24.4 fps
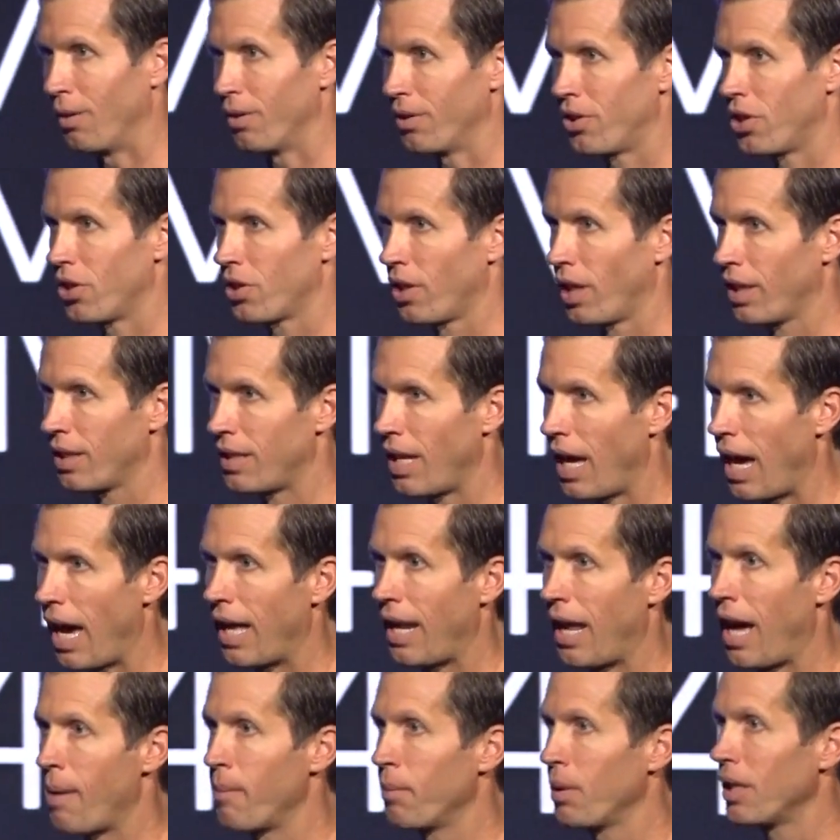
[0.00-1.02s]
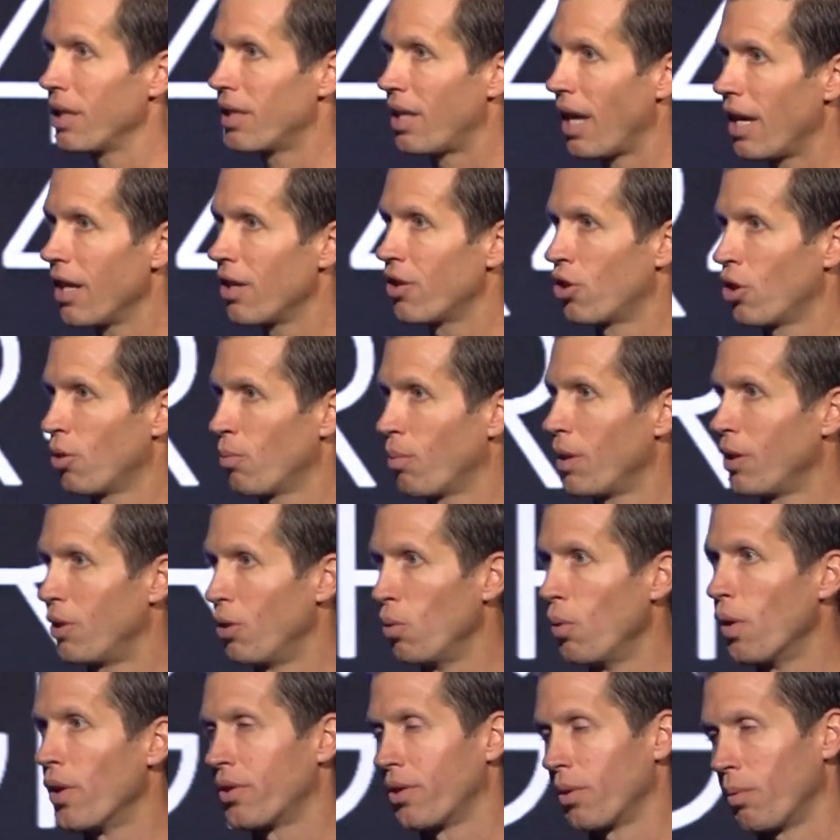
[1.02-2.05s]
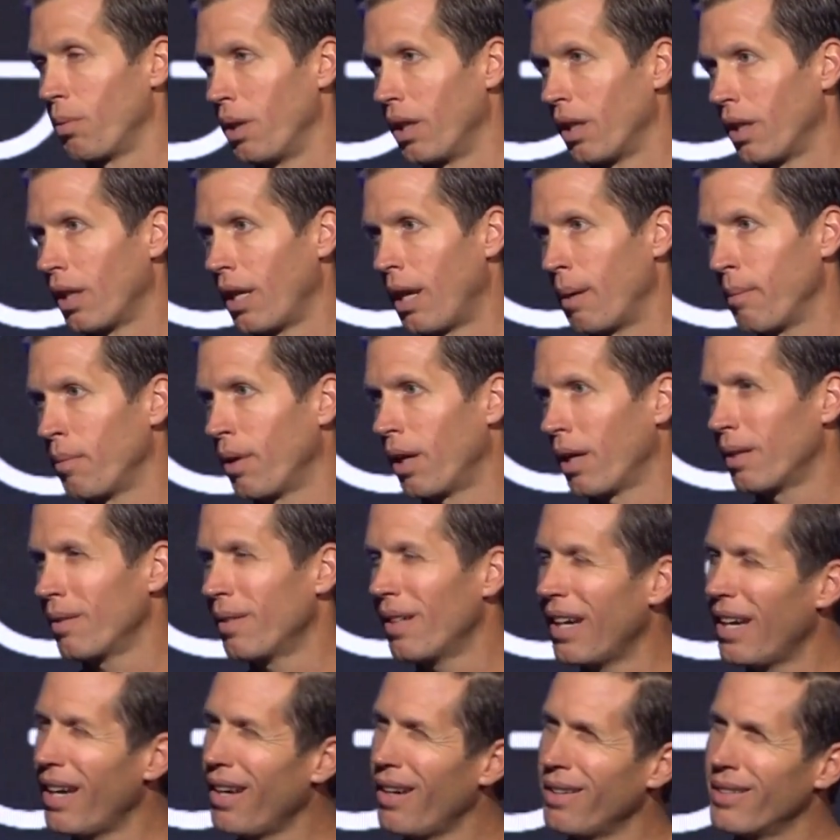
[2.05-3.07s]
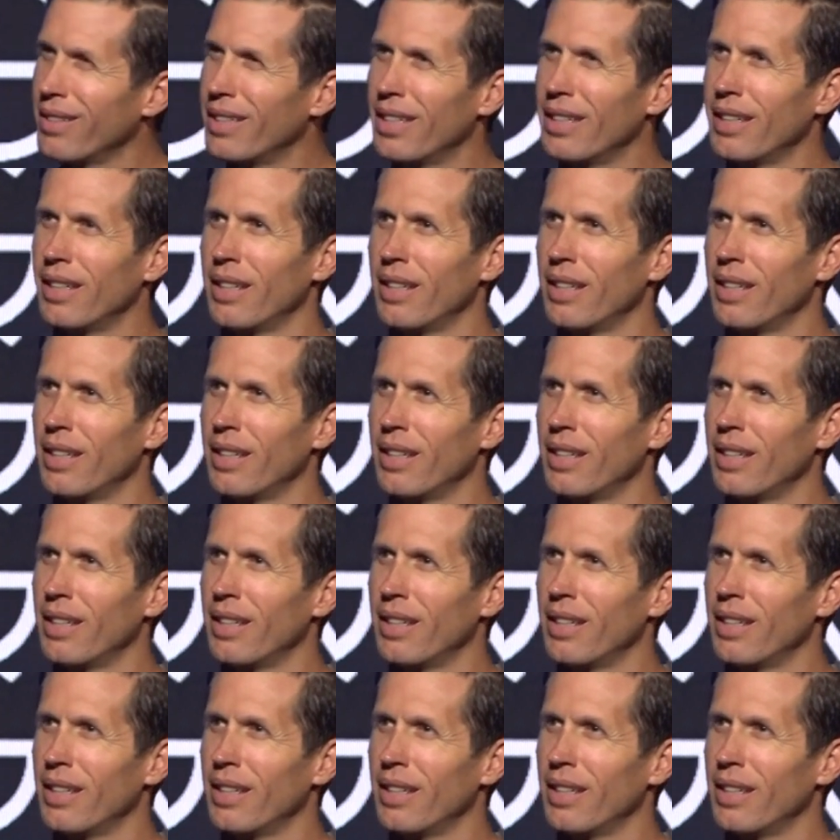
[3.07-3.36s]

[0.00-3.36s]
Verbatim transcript: And she's like, Dad, how many days should we do this a week? And I'm like, well,